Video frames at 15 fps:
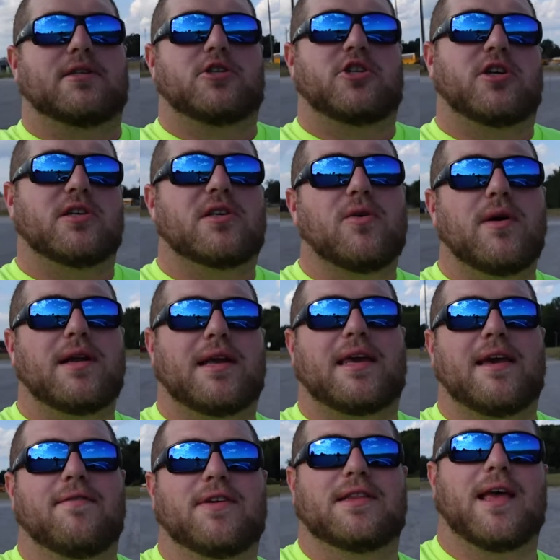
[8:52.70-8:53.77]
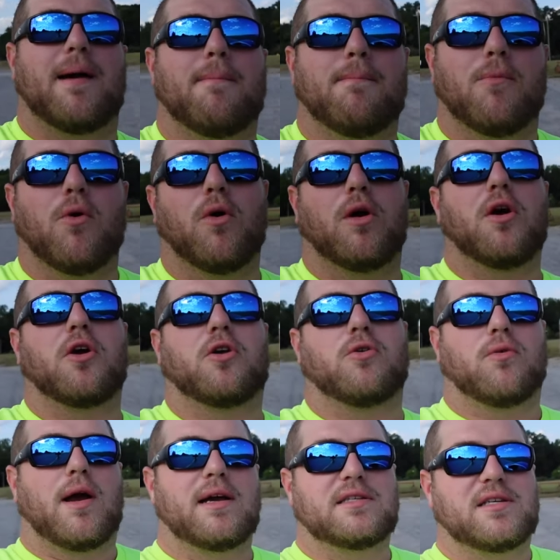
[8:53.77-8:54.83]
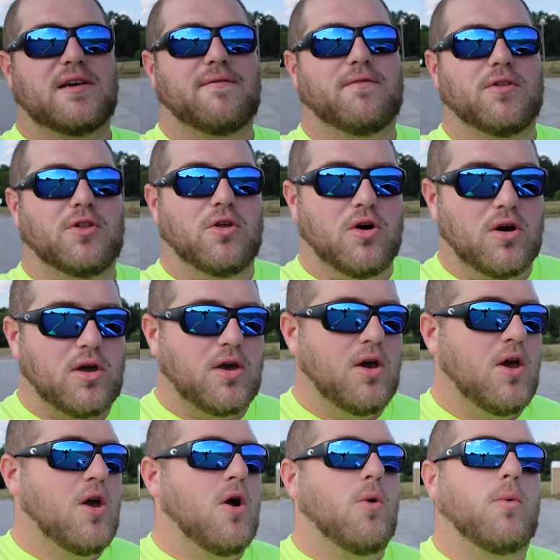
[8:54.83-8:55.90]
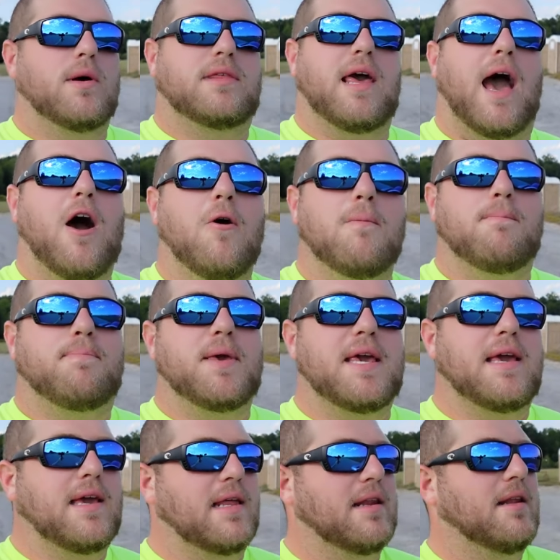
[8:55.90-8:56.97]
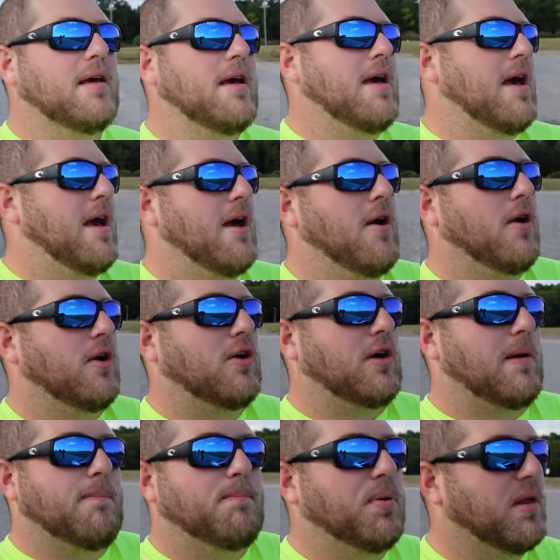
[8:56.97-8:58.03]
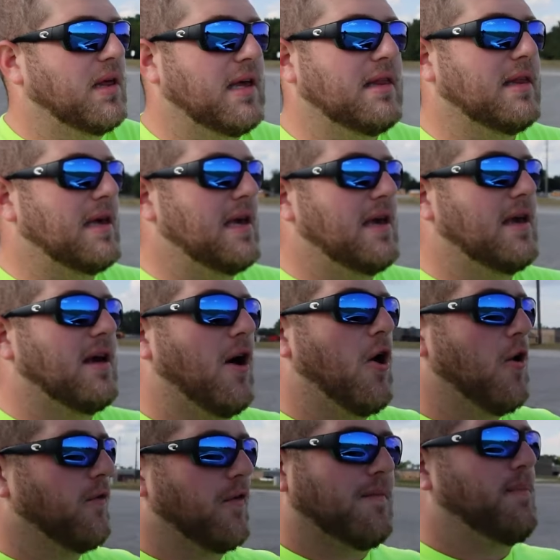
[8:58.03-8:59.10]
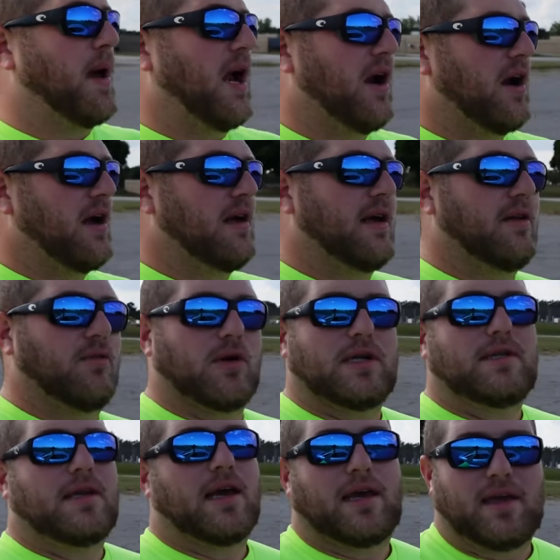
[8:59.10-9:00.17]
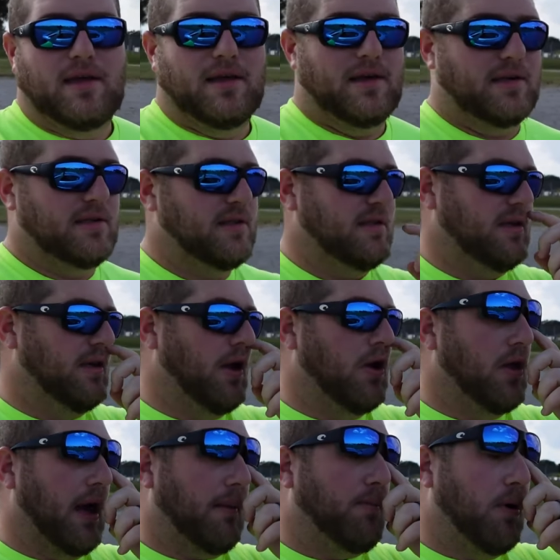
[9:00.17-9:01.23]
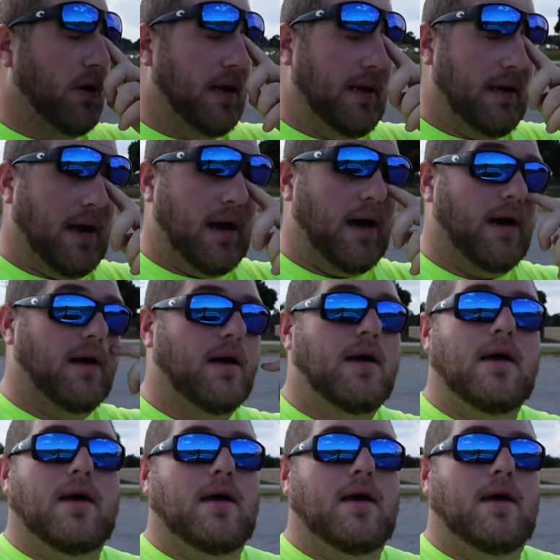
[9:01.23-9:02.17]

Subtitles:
it's just going to give it that more aggressive look without being completely overbearing and ridiculous, you know, like putting a